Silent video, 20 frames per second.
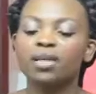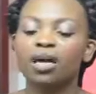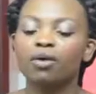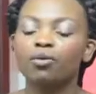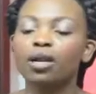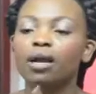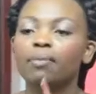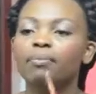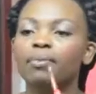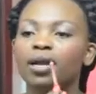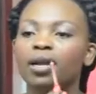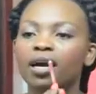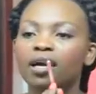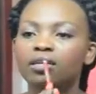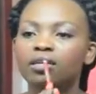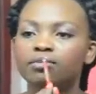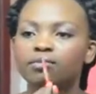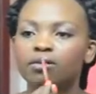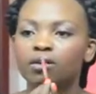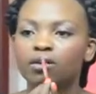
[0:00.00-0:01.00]
I will
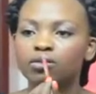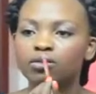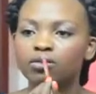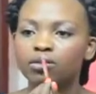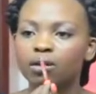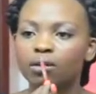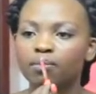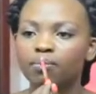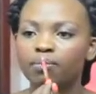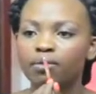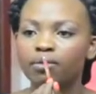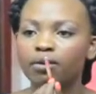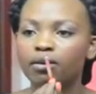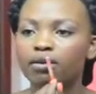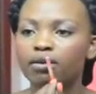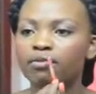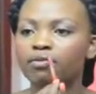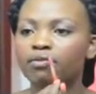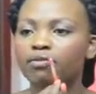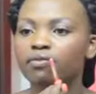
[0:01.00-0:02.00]
apply on top
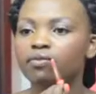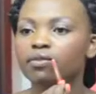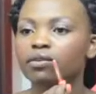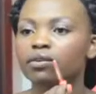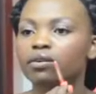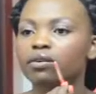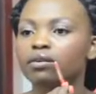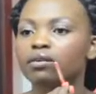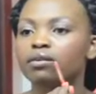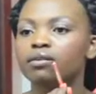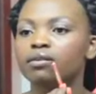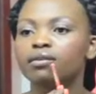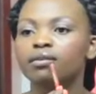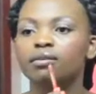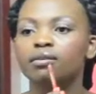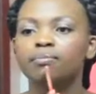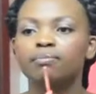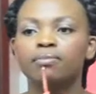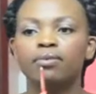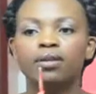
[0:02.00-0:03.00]
of the
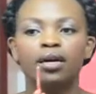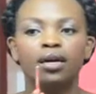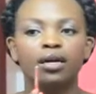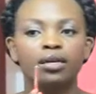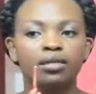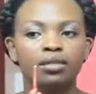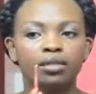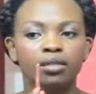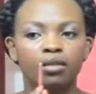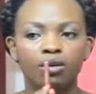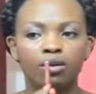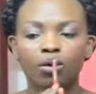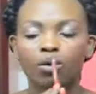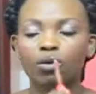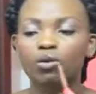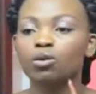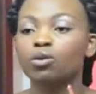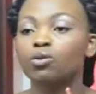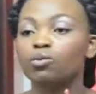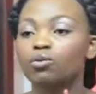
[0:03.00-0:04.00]
lip line
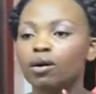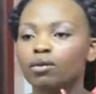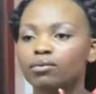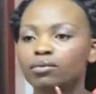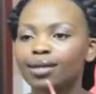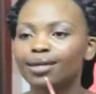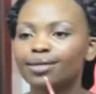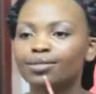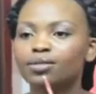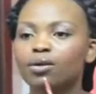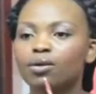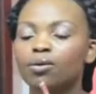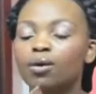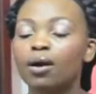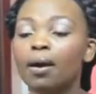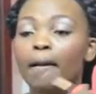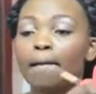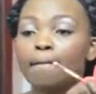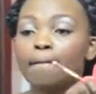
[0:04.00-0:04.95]
all around like so.